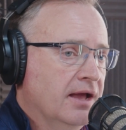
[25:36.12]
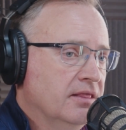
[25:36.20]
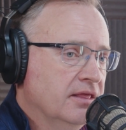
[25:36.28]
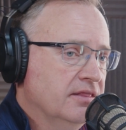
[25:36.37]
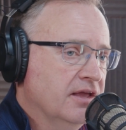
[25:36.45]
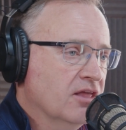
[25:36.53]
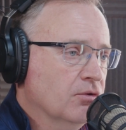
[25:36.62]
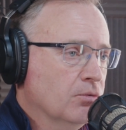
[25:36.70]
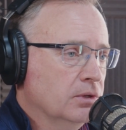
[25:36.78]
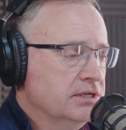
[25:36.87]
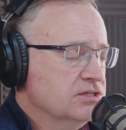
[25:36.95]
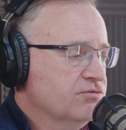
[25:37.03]
and then the
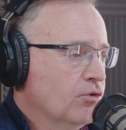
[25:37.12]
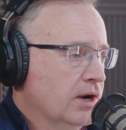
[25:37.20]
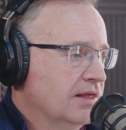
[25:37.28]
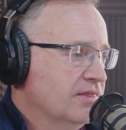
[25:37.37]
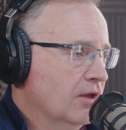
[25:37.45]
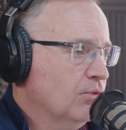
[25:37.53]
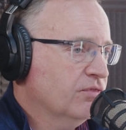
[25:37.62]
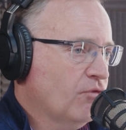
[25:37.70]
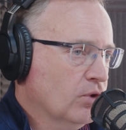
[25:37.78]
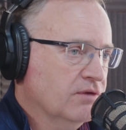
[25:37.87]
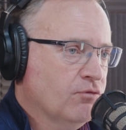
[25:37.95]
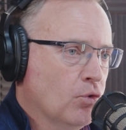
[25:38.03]
other one is for anything
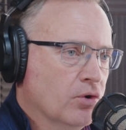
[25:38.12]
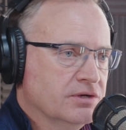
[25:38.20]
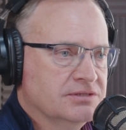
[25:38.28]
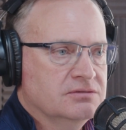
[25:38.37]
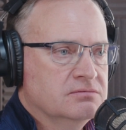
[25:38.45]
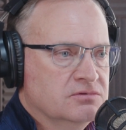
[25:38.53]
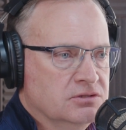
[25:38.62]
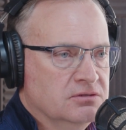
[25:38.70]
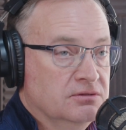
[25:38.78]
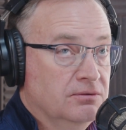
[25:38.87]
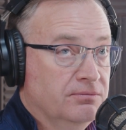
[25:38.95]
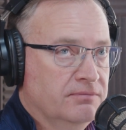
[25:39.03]
with 44
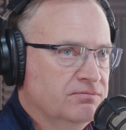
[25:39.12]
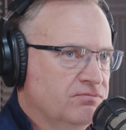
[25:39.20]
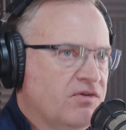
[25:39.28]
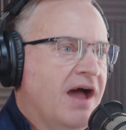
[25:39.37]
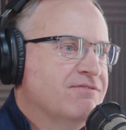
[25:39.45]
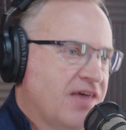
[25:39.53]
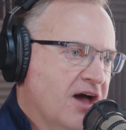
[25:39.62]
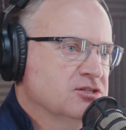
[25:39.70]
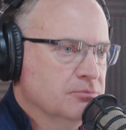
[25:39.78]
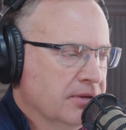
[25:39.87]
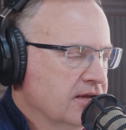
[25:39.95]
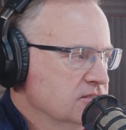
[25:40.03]
to
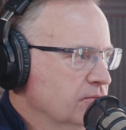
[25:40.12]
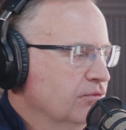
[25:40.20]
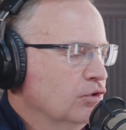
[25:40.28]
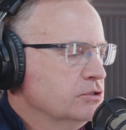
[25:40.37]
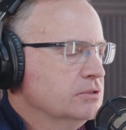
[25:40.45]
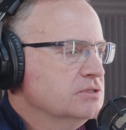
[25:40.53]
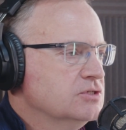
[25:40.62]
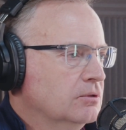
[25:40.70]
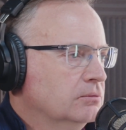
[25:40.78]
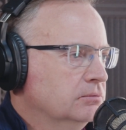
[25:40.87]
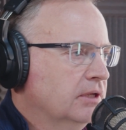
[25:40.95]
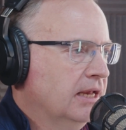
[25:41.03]
5,000 pounds of refrigerant.
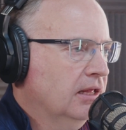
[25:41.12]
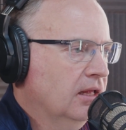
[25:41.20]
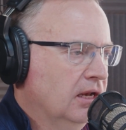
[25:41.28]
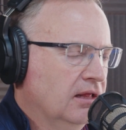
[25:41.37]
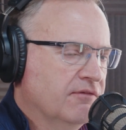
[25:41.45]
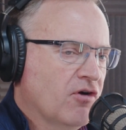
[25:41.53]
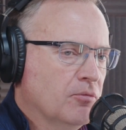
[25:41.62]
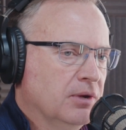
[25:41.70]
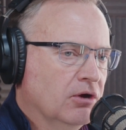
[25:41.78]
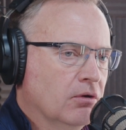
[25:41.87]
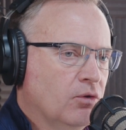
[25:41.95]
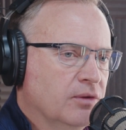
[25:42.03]
So any of
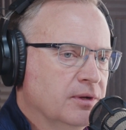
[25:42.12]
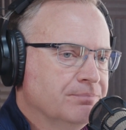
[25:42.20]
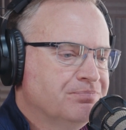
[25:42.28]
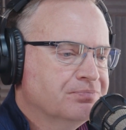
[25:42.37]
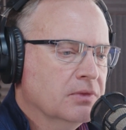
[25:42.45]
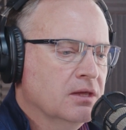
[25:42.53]
our bigger equipment.